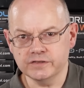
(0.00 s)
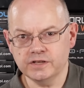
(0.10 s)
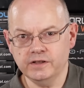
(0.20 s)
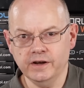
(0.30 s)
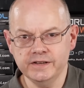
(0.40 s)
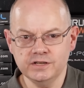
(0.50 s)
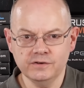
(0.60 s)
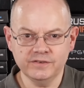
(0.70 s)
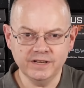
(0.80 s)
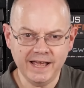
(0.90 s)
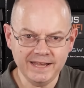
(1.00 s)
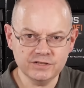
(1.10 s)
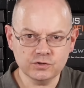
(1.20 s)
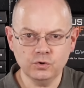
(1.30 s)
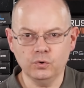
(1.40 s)
so the idea of an
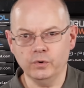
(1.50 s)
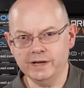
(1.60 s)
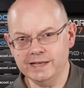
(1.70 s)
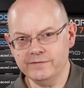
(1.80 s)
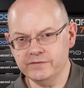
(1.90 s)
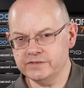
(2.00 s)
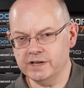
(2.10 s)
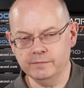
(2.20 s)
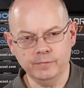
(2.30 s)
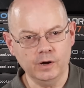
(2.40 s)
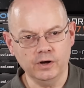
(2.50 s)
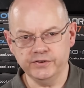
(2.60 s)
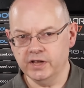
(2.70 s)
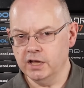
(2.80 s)
8 core 11th gen part,